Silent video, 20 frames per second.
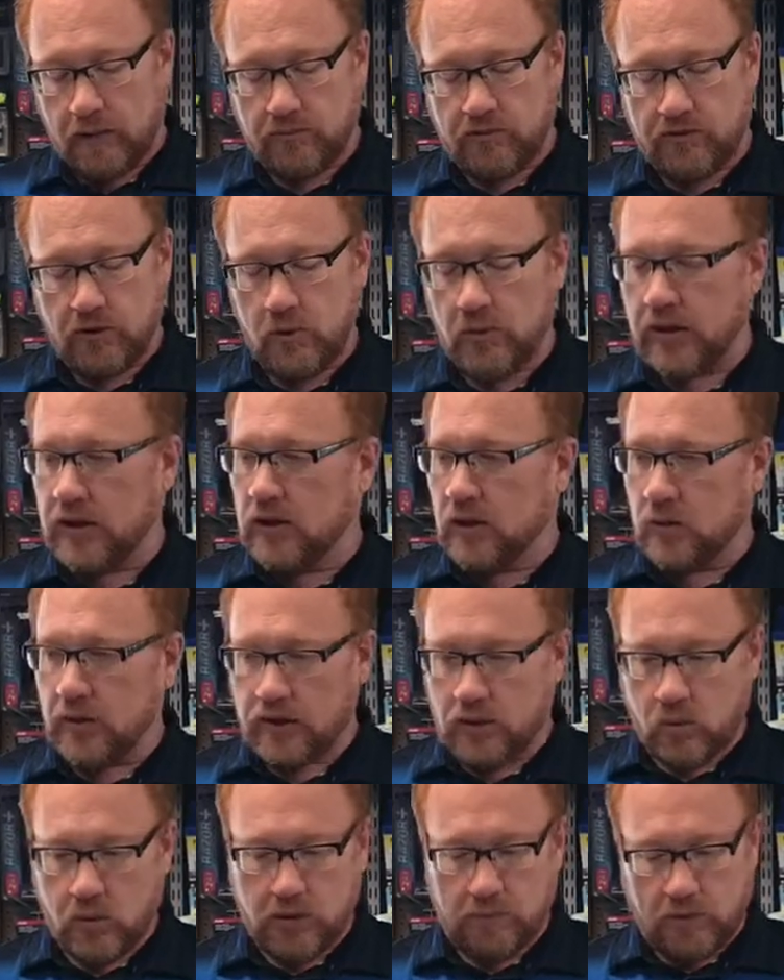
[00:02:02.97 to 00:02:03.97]
So
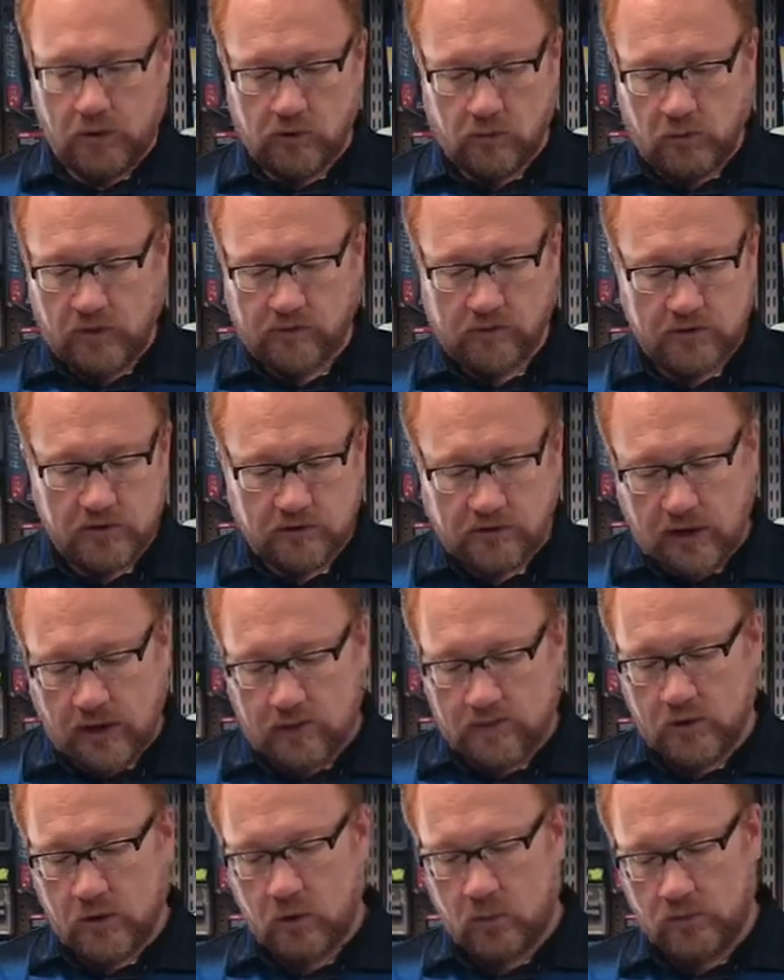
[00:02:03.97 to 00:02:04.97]
it'll work both ways, but just kind
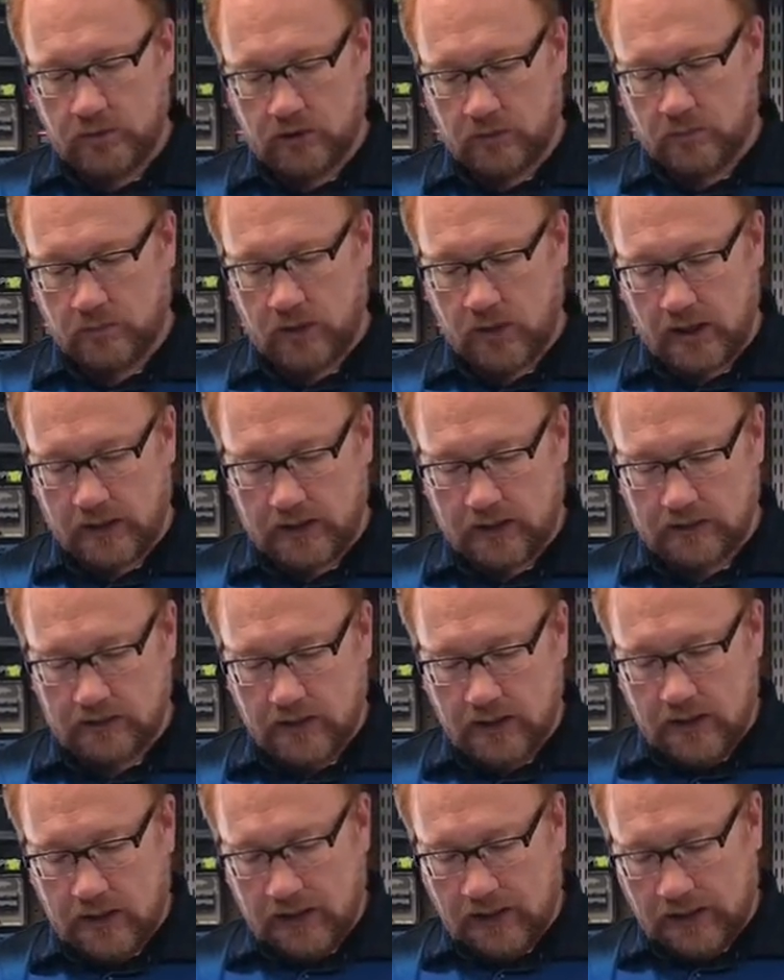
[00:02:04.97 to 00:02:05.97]
of a cool little product.
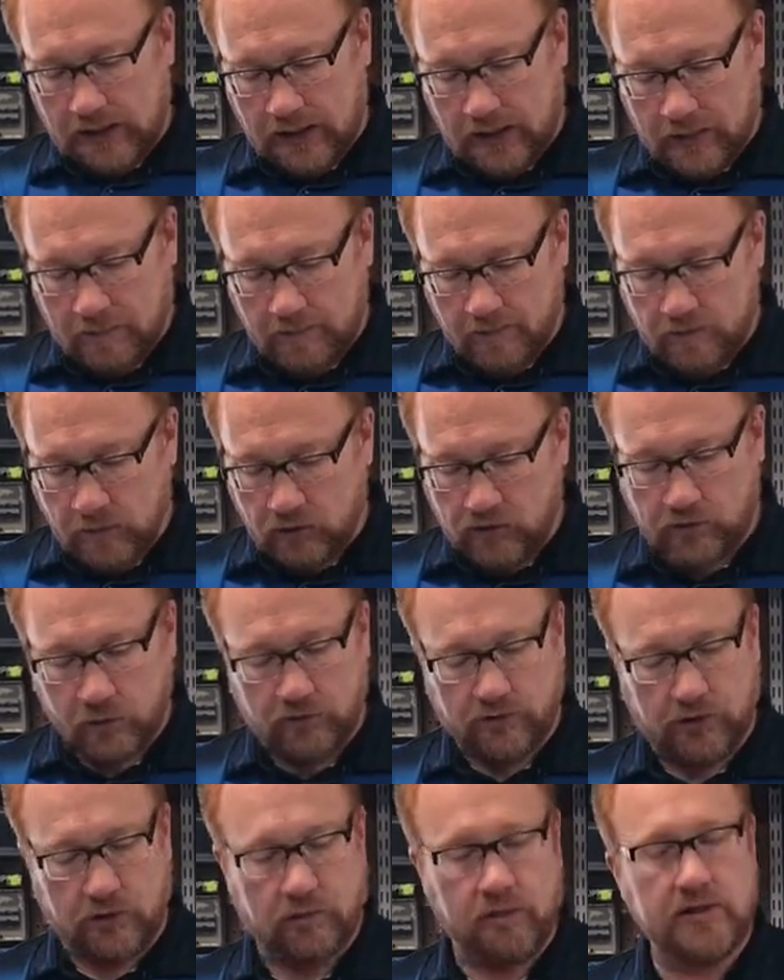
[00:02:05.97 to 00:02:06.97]
Most
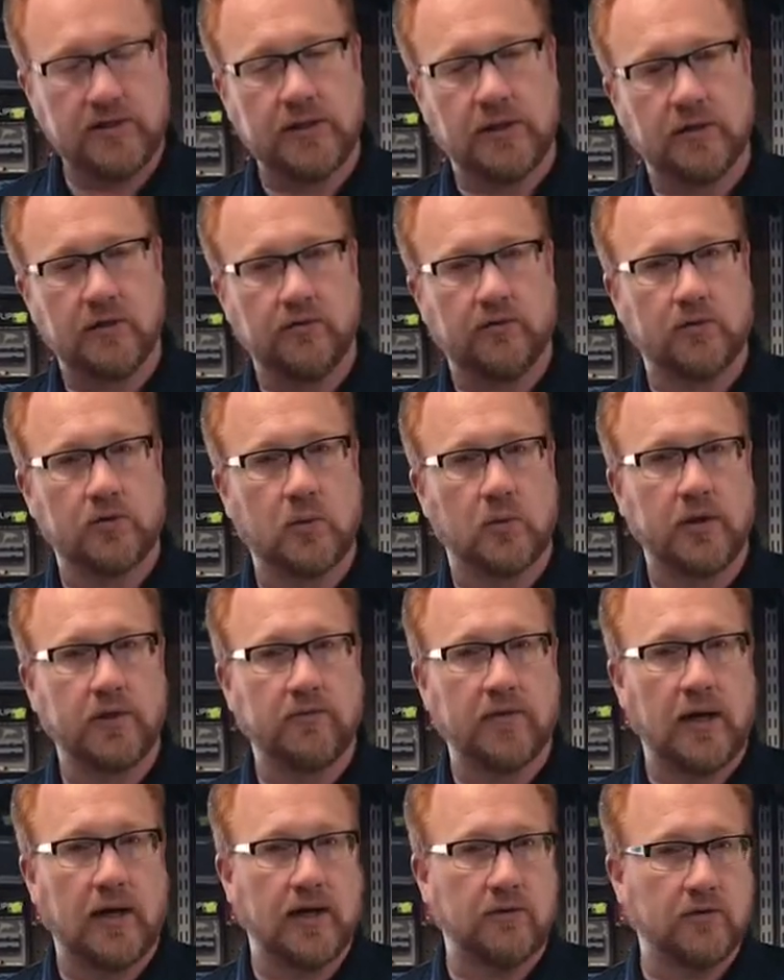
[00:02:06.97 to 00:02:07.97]
stores are going to retail these for
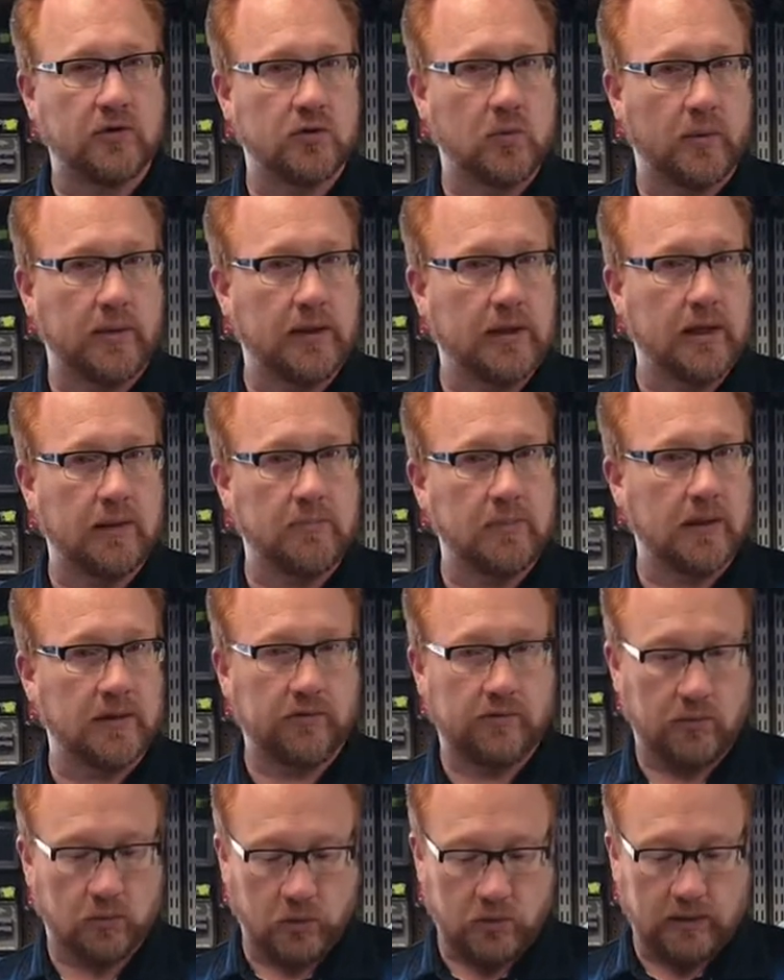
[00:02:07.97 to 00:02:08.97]
$25 to $29,
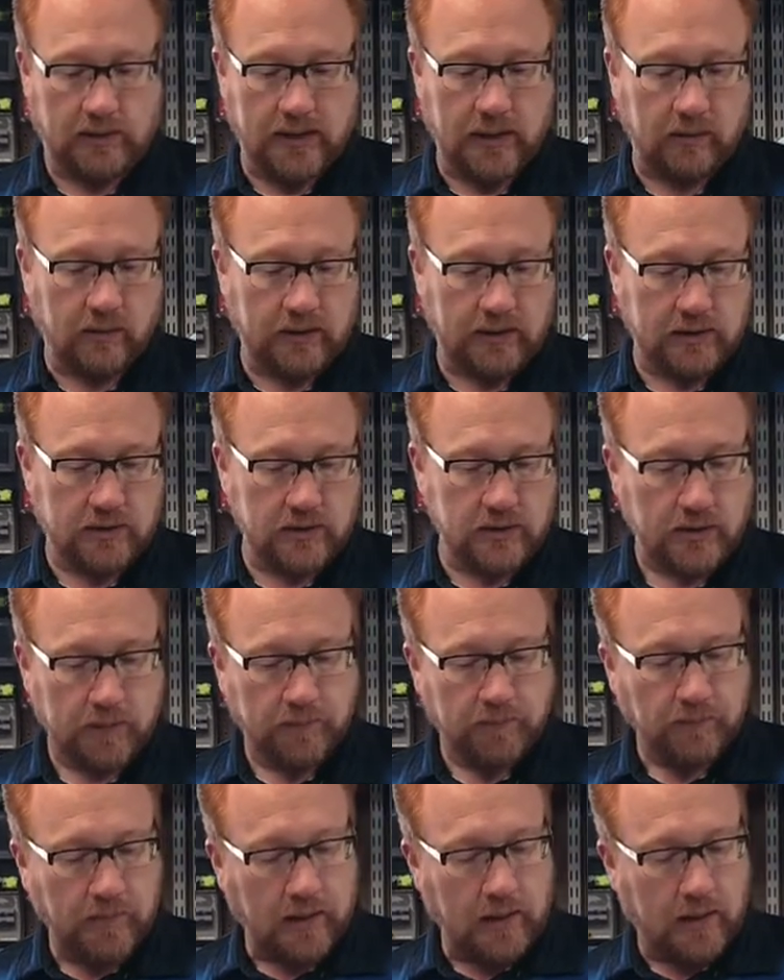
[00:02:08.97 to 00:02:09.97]
somewhere in that range.
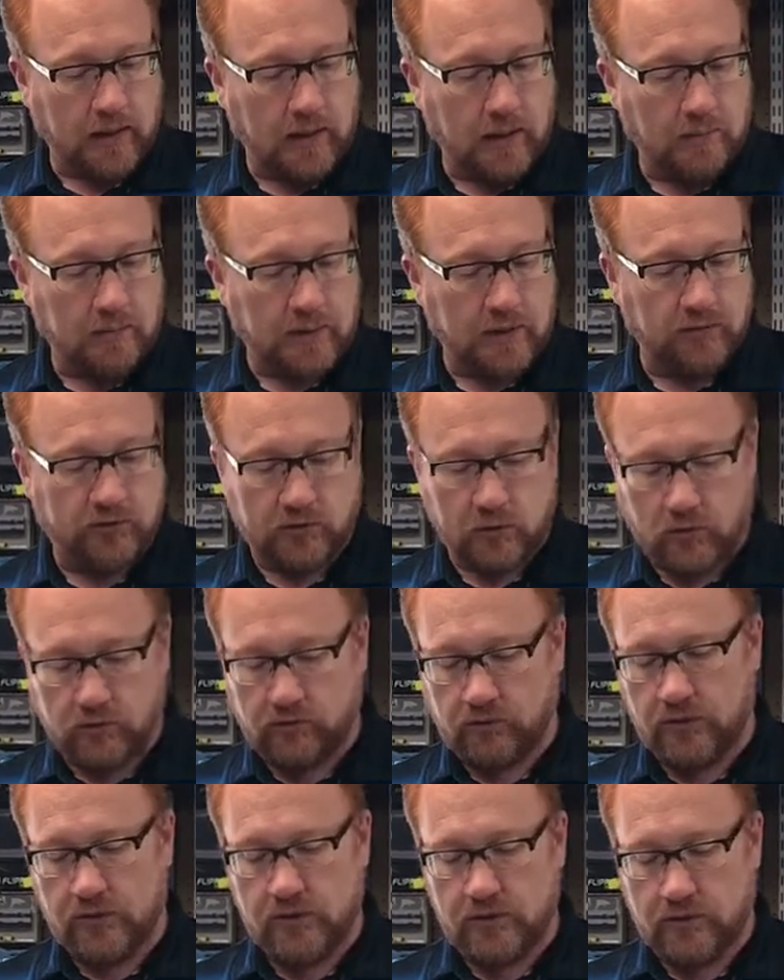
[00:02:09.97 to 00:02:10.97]
But if
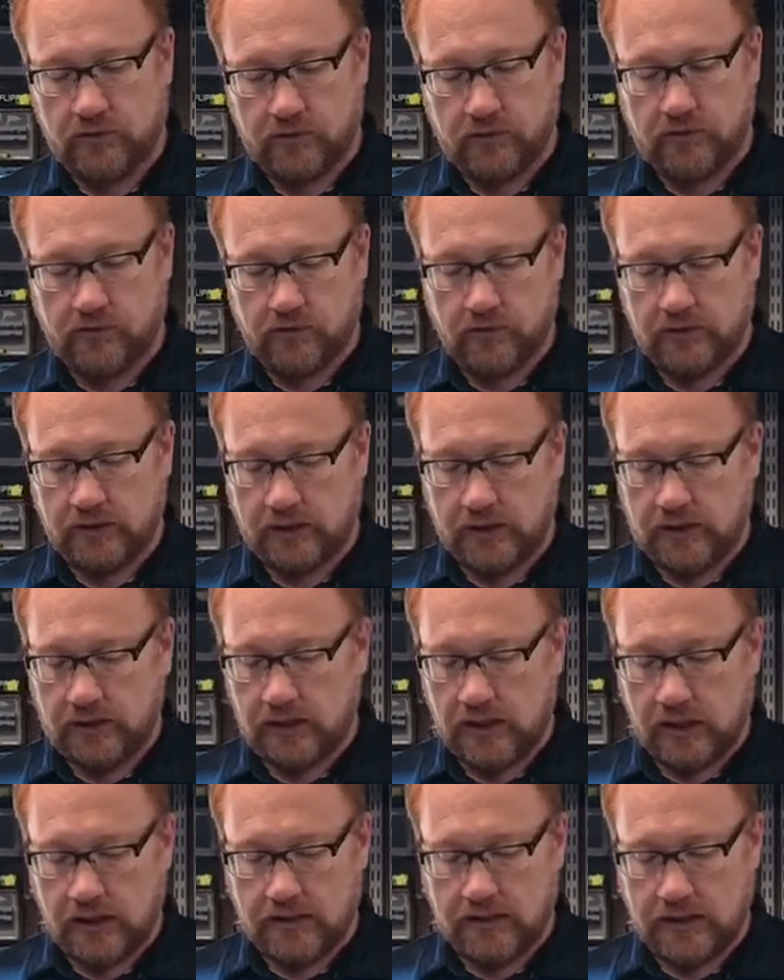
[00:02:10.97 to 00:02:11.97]
stores are interested, certainly they
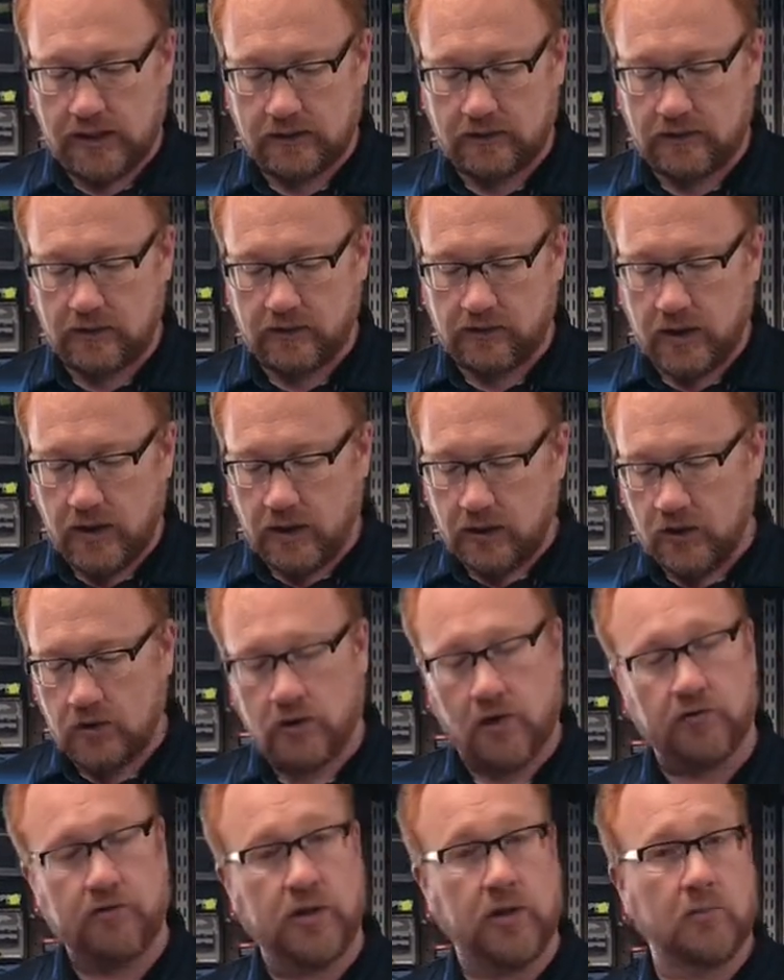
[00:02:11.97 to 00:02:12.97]
can contact us. You
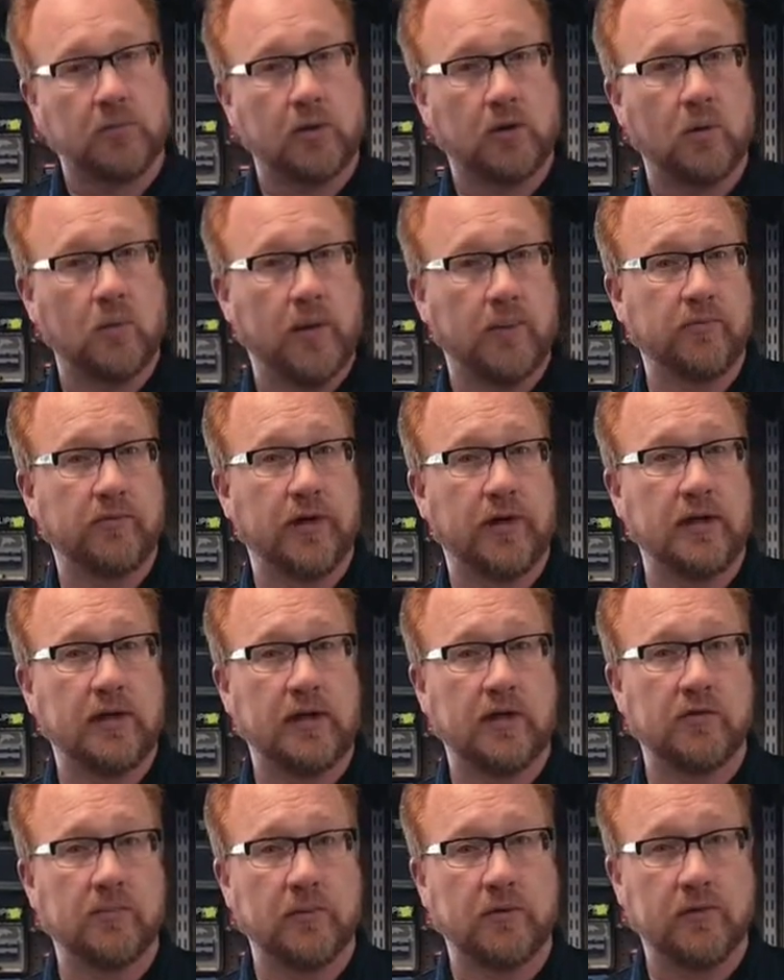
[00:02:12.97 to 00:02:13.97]
can also get them on our website
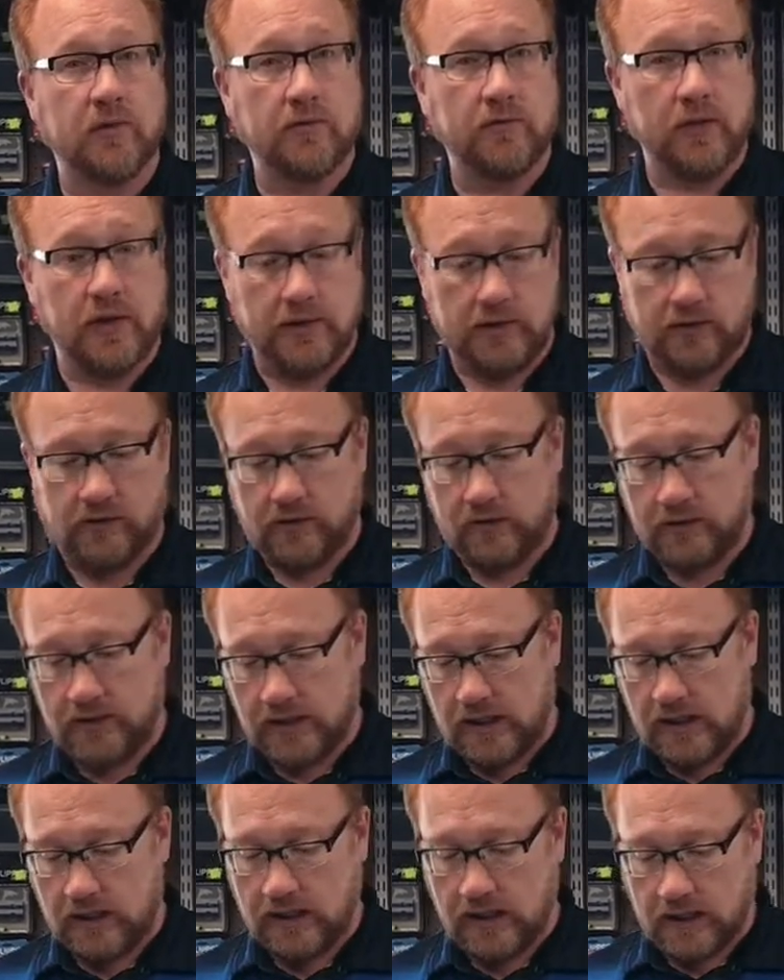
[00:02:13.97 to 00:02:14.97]
at
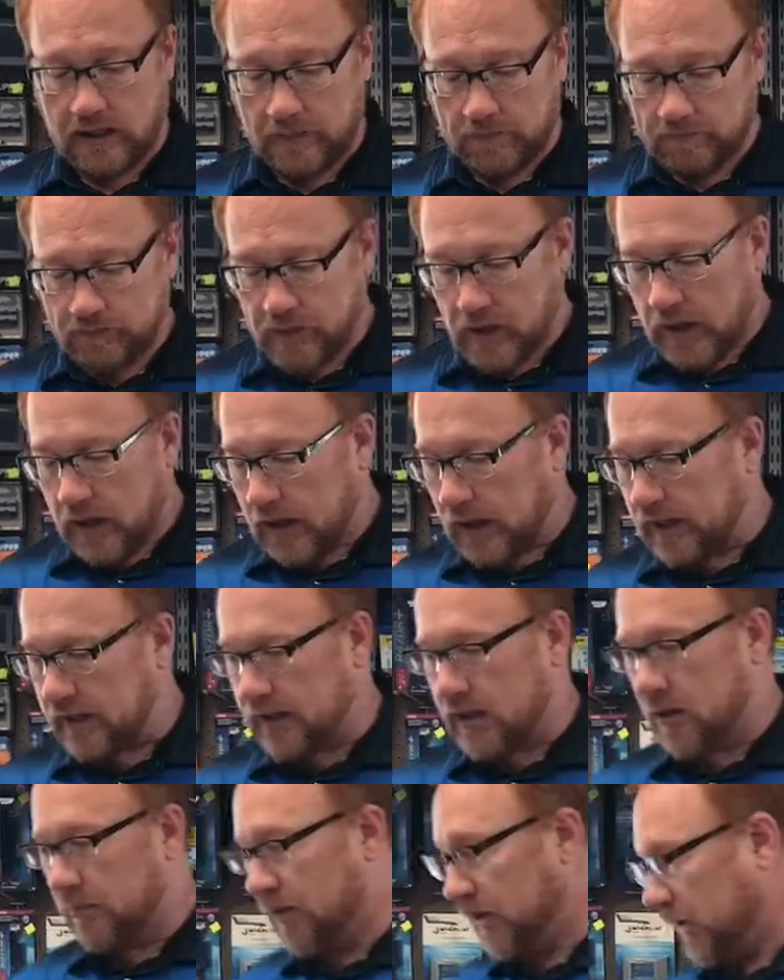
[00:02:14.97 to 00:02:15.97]
sbreeflights.com. And they come